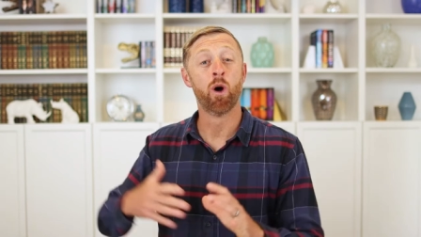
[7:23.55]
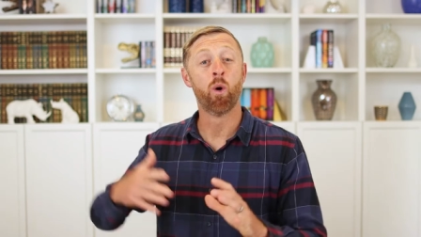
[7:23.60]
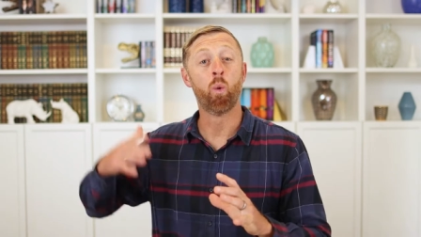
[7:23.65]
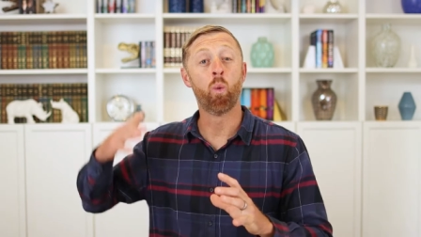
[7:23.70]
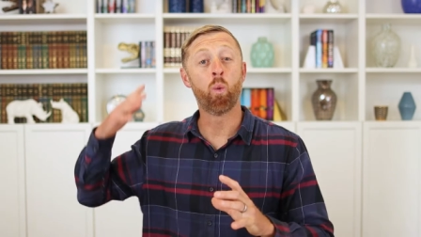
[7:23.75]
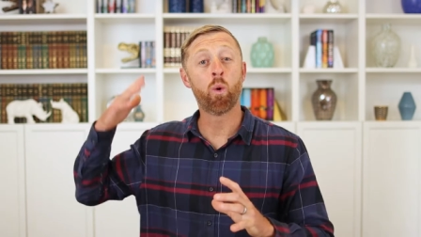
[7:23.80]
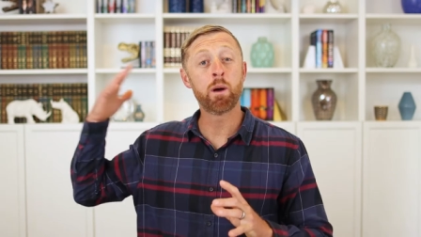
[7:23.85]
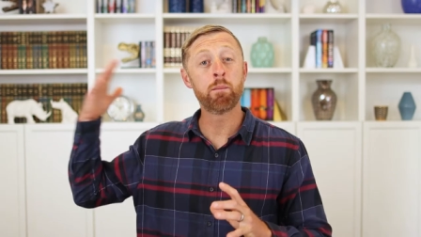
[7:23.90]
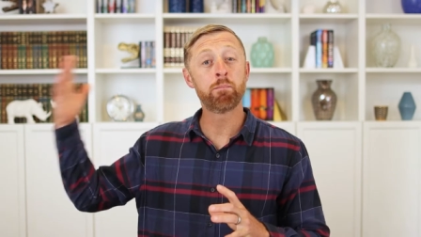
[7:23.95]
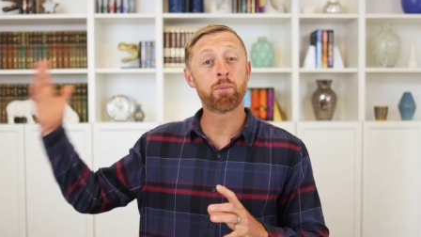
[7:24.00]

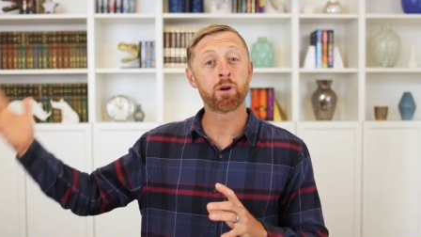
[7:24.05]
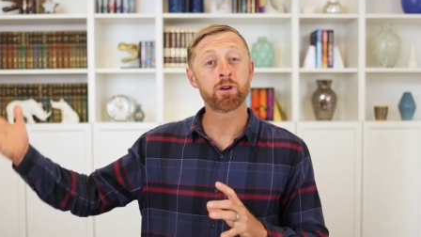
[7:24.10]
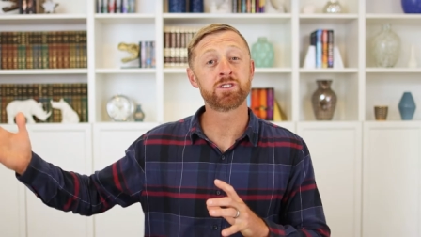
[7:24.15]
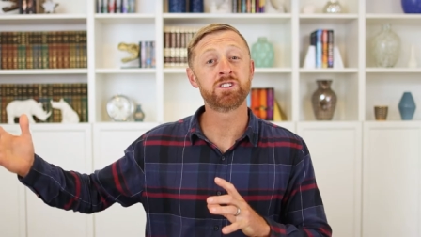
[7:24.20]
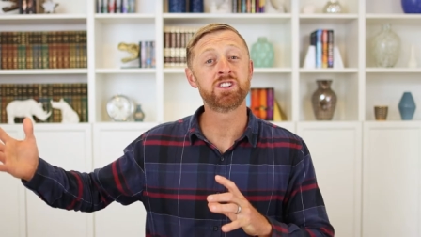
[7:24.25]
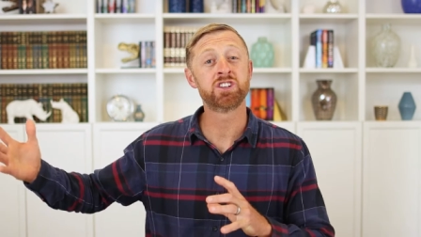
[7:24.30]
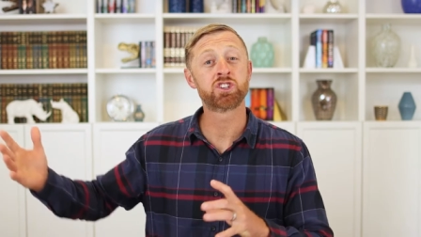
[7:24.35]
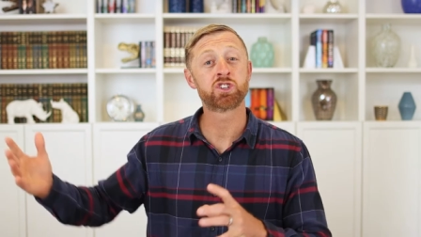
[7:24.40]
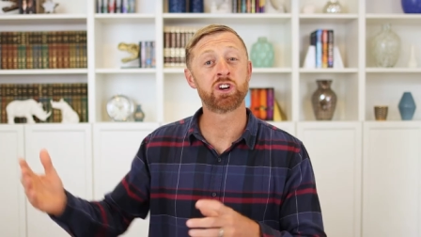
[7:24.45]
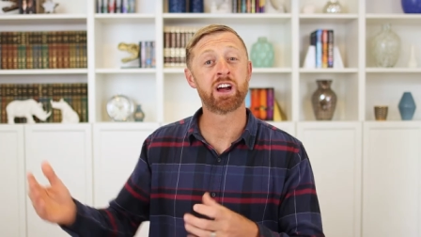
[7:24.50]
one
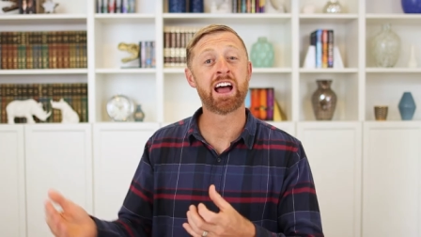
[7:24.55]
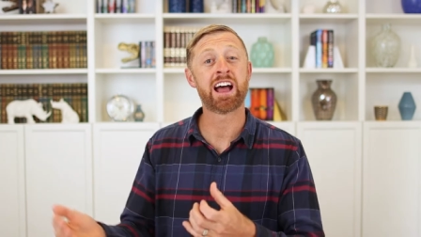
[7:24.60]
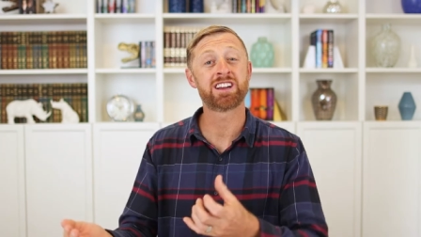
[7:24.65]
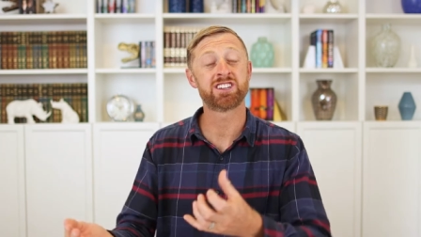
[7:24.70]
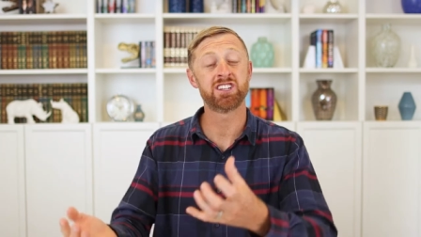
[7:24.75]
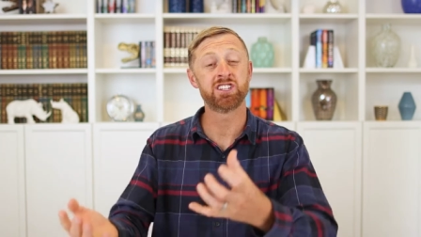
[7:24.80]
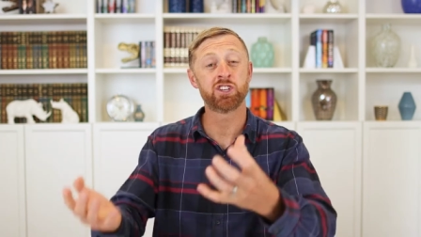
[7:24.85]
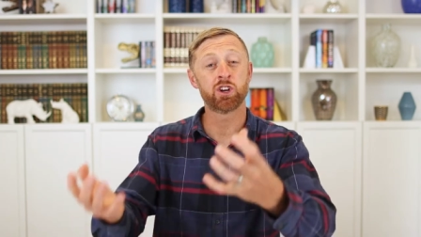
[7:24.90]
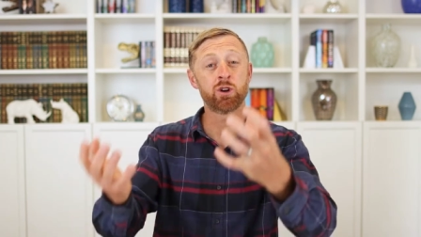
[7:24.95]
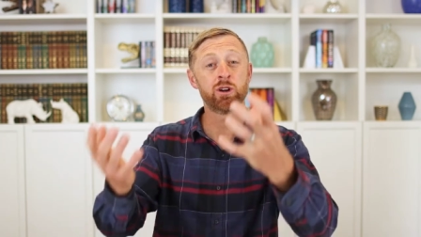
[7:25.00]
person's
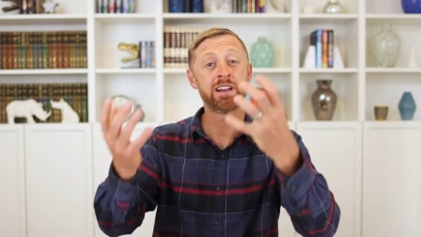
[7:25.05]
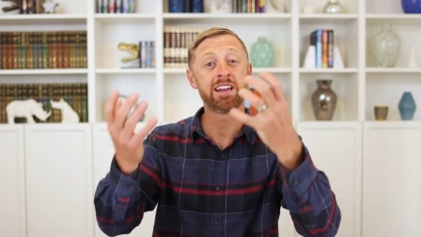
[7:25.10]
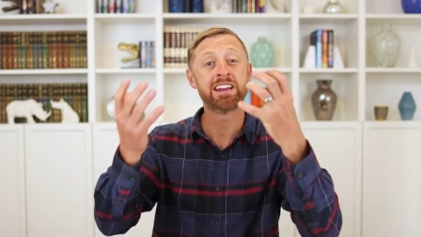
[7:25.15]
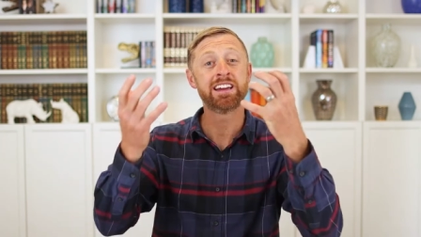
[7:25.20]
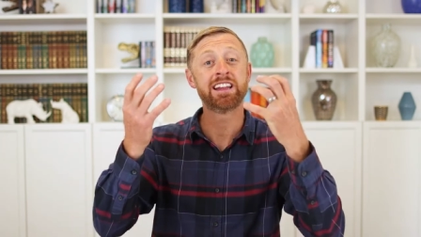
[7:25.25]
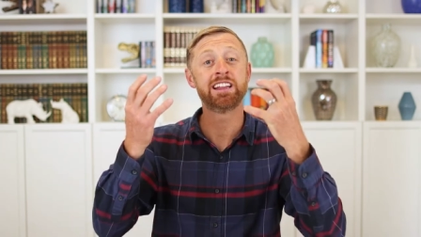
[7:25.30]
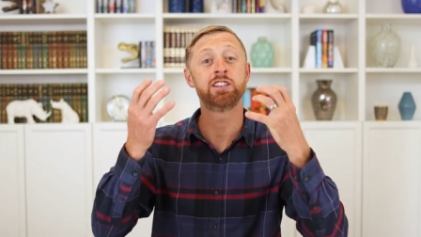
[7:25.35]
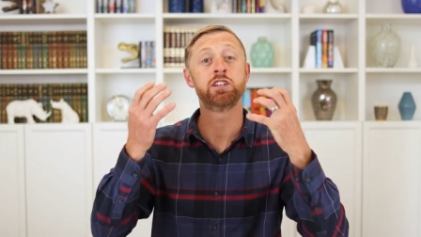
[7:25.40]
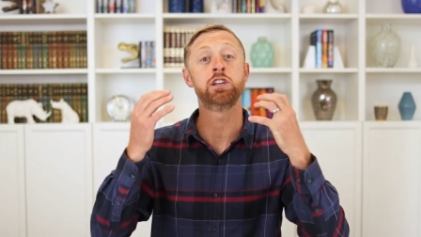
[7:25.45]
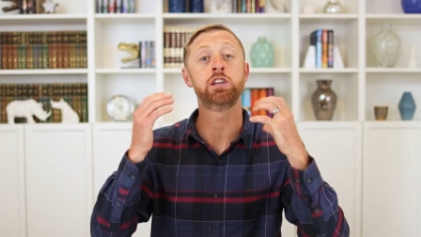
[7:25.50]
trash and turning it
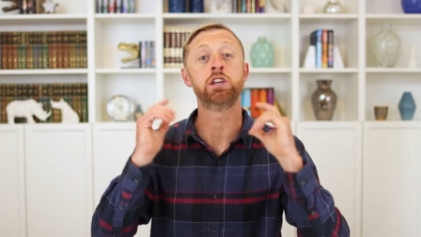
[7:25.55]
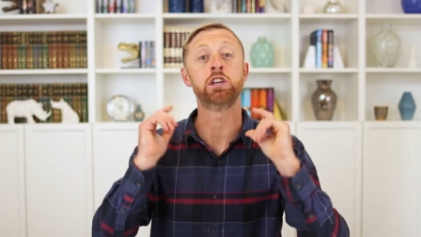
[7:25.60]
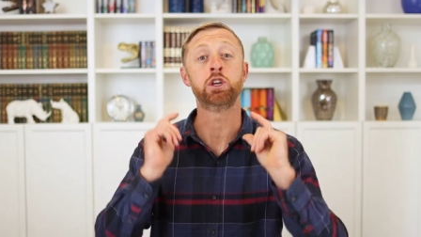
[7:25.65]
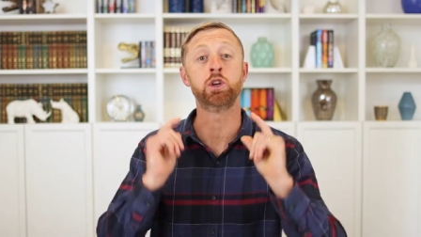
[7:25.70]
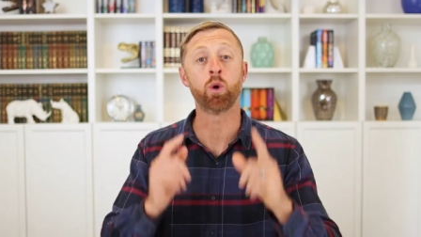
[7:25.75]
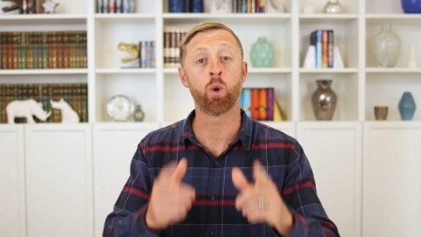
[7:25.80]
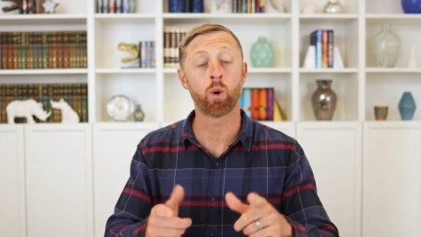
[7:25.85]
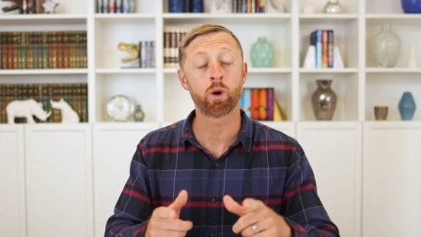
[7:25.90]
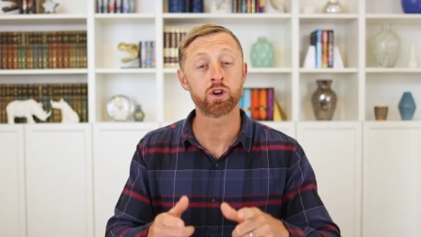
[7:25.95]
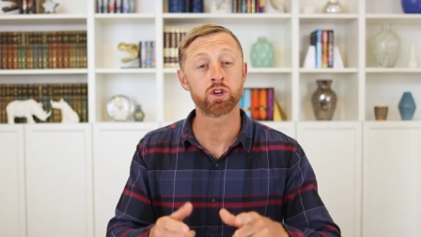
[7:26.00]
into
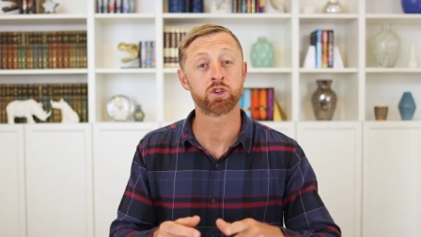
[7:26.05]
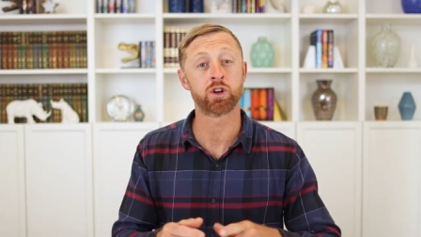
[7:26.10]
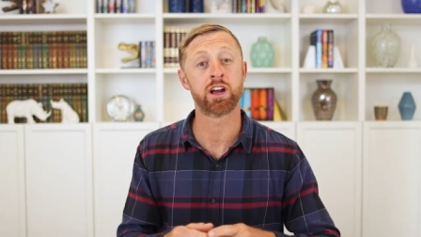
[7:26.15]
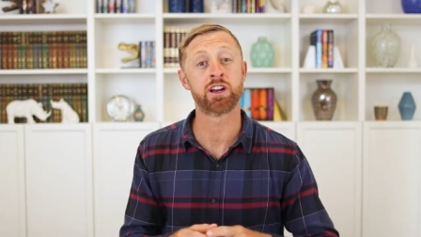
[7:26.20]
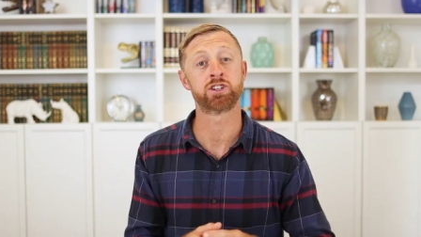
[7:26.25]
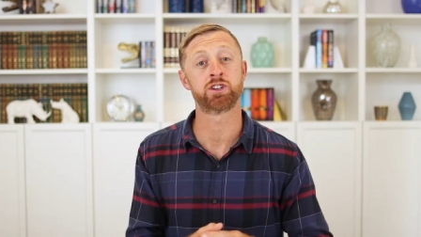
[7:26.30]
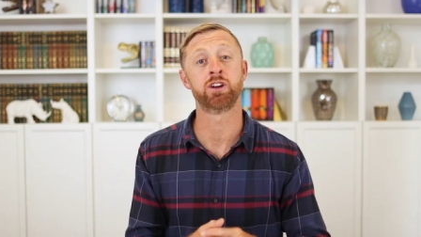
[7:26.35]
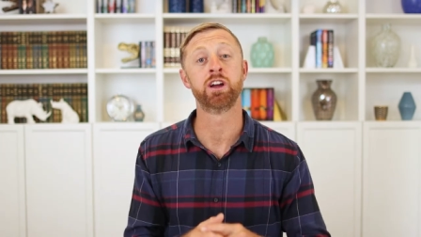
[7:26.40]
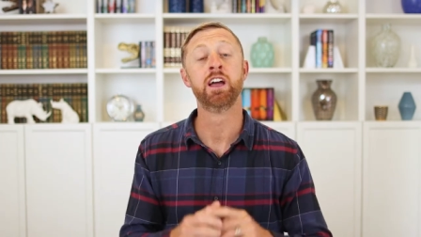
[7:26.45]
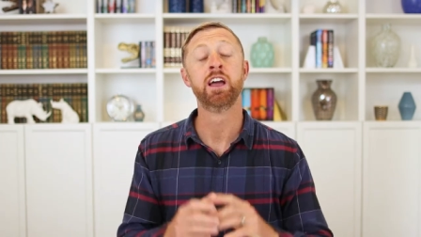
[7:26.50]
your
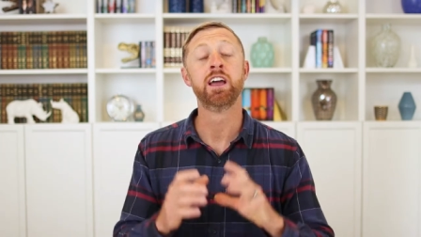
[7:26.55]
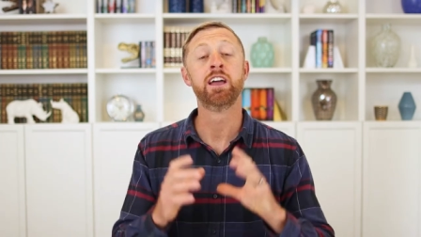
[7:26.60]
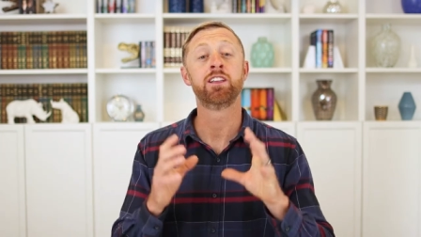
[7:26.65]
treasure,